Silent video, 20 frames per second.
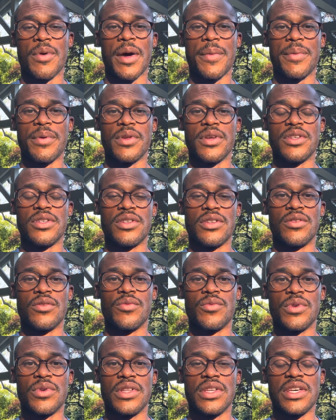population
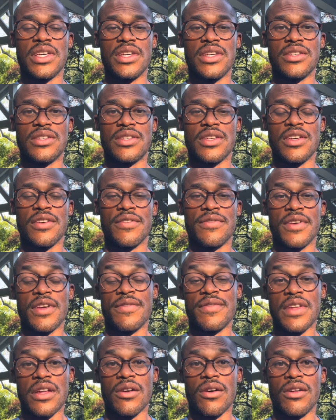really is, if,
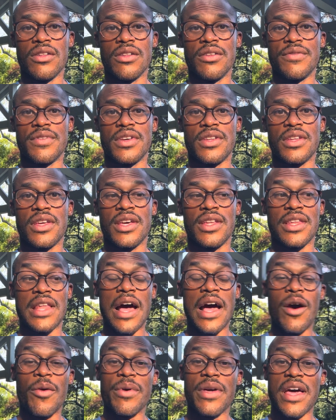if not all of it. And
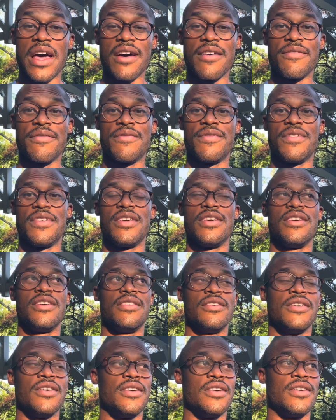now we have the,
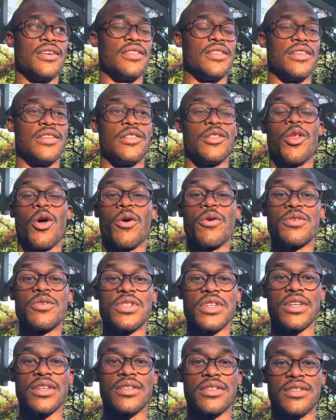the
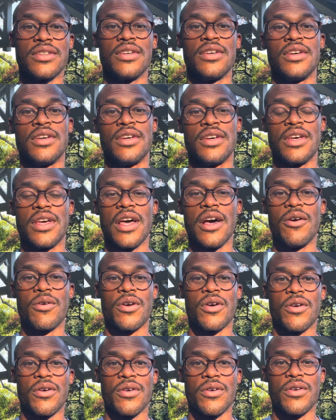largest elk
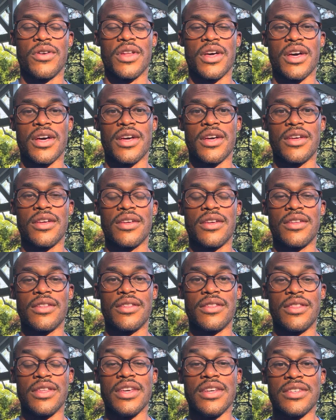herd uh,
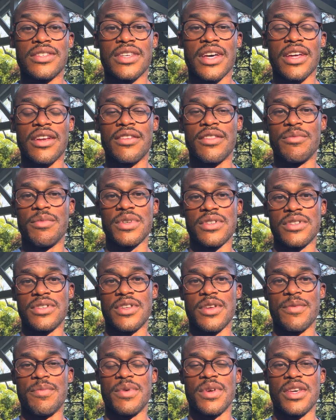the east side of the
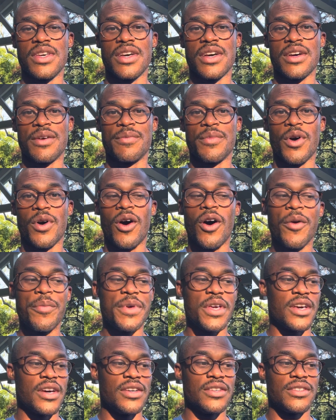Mississippi, um, all
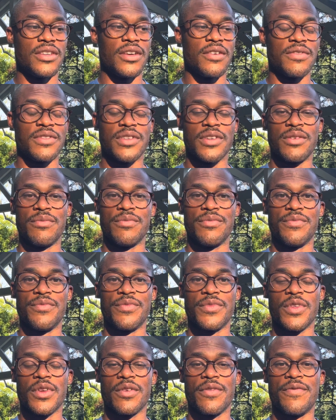because of some
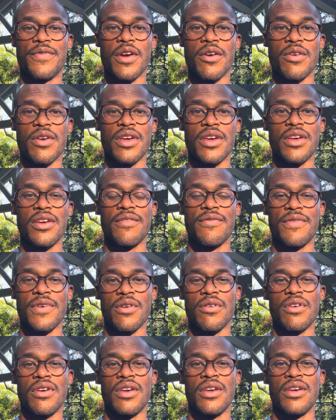very,
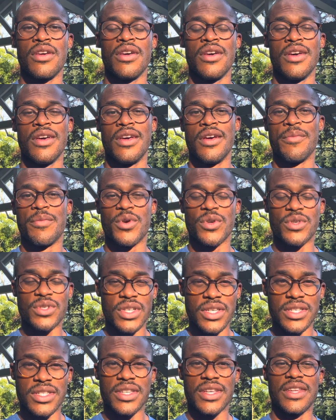very
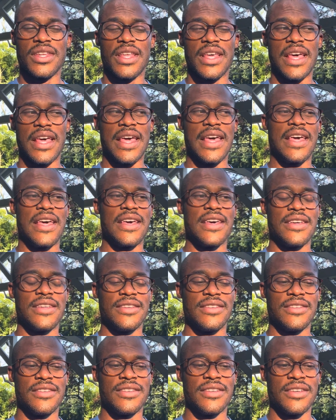persistent
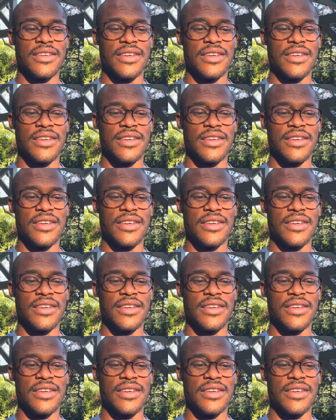and